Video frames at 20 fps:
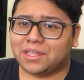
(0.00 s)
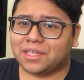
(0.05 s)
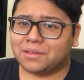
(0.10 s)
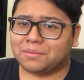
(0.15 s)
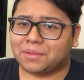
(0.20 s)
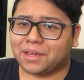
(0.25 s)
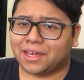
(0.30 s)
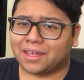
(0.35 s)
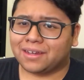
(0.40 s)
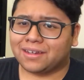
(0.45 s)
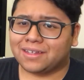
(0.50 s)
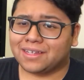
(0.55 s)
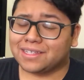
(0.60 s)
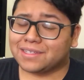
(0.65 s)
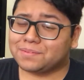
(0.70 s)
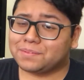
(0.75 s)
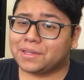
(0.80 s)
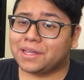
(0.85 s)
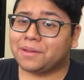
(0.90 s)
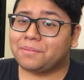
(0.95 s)
D, man,
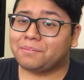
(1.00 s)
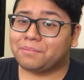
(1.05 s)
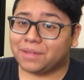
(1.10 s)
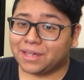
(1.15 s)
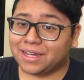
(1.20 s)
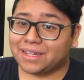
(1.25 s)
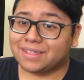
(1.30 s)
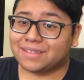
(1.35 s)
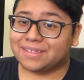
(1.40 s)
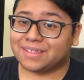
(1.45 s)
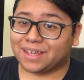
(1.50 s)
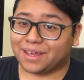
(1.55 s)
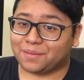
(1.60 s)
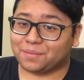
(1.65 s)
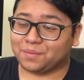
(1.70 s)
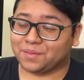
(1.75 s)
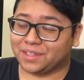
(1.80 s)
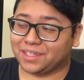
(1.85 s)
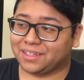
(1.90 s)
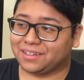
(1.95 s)
it's been a minute.
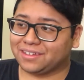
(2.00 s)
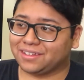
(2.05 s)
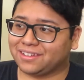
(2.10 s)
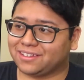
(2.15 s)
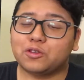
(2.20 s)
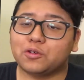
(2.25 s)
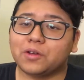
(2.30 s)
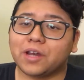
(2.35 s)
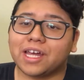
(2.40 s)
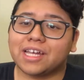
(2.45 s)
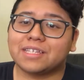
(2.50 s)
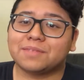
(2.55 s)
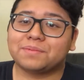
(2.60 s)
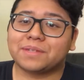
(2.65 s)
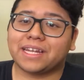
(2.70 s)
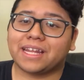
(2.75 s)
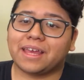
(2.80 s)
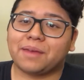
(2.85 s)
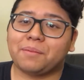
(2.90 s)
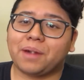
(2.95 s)
Sam D, dude has
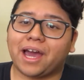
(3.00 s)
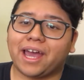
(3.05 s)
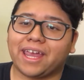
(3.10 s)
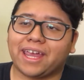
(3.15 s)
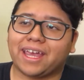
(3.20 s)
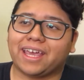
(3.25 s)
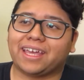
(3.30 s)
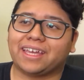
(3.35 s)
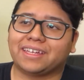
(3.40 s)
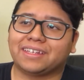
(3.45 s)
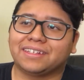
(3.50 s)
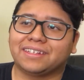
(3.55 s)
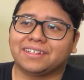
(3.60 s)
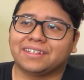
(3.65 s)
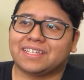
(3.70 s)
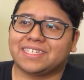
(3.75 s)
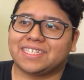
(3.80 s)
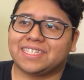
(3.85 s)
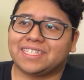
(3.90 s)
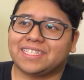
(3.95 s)
been M I A
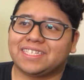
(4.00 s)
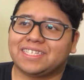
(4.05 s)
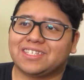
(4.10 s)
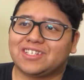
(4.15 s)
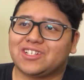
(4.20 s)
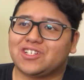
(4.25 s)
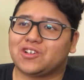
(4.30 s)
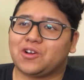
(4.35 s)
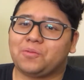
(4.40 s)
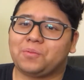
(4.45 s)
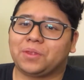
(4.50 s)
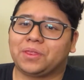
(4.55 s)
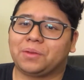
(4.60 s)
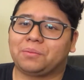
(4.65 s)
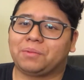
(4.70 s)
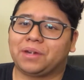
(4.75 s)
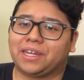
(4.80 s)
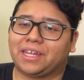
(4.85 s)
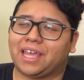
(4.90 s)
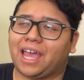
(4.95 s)
since Show Me the
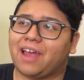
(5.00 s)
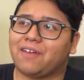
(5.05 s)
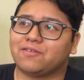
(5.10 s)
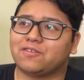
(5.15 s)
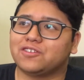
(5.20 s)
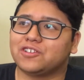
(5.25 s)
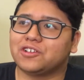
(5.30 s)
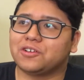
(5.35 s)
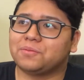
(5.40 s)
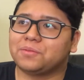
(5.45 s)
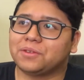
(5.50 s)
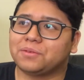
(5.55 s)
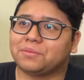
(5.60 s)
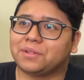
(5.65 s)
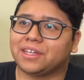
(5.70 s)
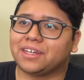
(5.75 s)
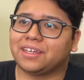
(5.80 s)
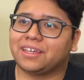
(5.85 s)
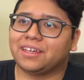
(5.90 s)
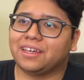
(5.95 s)
Money. After Show Me the
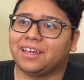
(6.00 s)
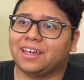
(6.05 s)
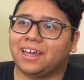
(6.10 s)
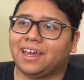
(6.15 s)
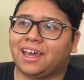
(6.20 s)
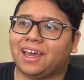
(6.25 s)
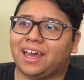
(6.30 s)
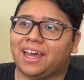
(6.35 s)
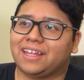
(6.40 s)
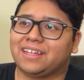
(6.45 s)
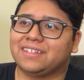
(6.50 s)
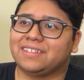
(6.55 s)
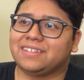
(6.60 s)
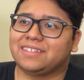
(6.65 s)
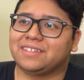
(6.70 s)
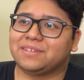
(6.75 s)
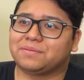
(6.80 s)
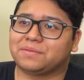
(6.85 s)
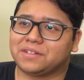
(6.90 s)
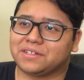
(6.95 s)
Money, I didn't
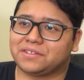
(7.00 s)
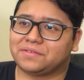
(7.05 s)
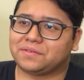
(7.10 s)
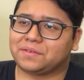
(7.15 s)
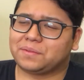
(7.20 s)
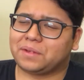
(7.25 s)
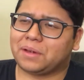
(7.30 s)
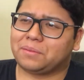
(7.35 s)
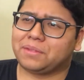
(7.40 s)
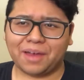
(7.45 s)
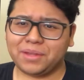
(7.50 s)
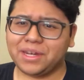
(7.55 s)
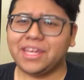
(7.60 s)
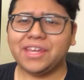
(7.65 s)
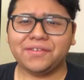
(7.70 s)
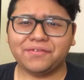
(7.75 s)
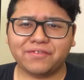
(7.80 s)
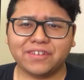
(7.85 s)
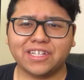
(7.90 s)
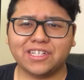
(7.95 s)
see much of him. I mean,
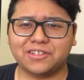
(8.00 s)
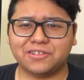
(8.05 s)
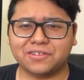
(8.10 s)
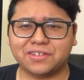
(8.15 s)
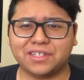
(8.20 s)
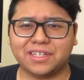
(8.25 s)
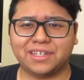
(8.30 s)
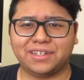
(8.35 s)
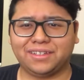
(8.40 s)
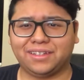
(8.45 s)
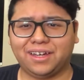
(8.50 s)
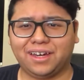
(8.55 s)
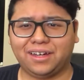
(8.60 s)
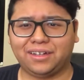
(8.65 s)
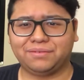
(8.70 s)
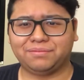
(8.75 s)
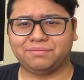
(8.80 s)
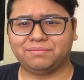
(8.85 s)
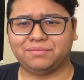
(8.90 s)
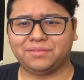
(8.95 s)
he featured in
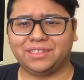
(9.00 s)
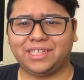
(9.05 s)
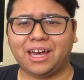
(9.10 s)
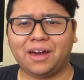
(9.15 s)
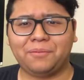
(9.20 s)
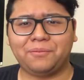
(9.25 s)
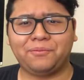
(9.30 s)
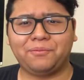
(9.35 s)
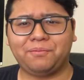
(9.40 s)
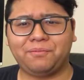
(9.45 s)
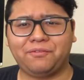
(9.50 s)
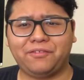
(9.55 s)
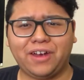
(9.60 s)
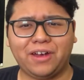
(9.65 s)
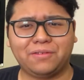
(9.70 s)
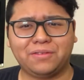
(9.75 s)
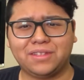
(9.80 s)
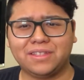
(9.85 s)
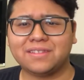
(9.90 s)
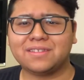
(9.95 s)
um,
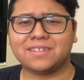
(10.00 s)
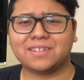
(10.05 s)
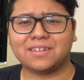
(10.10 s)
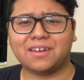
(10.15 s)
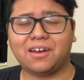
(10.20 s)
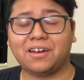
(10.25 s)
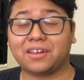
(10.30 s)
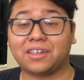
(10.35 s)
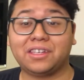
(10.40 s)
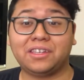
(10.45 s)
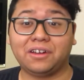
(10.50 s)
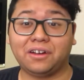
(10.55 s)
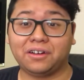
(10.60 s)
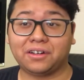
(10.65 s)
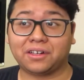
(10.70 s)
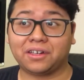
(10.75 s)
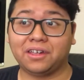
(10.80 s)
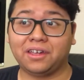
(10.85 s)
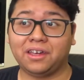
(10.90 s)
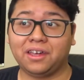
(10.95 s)
Dumbfounded, Song
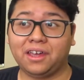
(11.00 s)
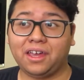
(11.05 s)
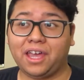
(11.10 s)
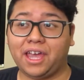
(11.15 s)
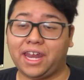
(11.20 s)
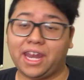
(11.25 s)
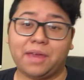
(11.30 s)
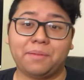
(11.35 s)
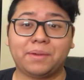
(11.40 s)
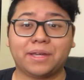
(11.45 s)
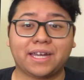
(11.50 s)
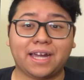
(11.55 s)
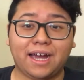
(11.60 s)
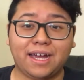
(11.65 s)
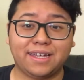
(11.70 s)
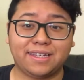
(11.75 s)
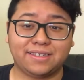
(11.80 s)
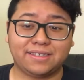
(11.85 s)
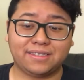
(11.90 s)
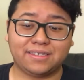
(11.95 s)
Kyung, and Epic
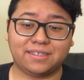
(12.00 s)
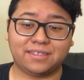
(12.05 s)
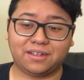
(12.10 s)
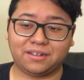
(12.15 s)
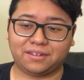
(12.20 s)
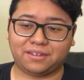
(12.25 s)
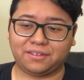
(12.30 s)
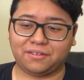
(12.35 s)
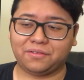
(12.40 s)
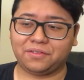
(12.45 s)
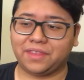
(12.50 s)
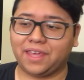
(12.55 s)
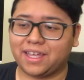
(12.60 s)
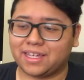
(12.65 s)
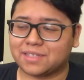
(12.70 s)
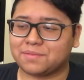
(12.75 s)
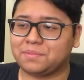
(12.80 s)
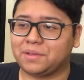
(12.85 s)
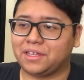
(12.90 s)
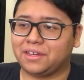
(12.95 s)
High's song No
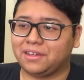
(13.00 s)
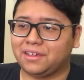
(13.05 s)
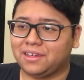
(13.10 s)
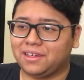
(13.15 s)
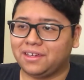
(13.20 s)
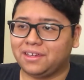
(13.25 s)
Thanks, but